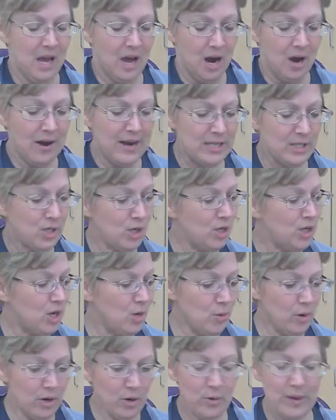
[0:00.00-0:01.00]
All right, so
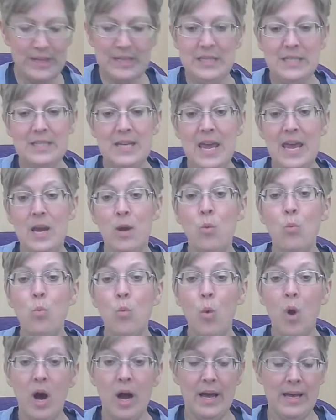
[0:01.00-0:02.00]
you are going to take
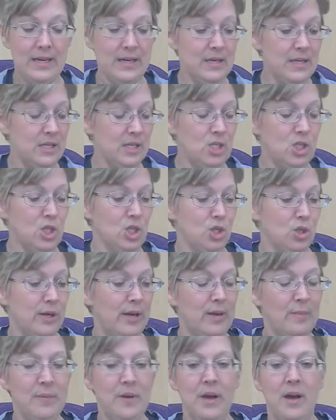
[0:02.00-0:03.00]
1
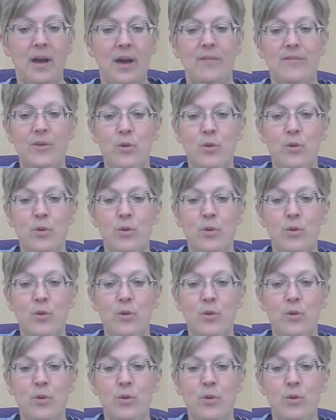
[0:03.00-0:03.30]
strip of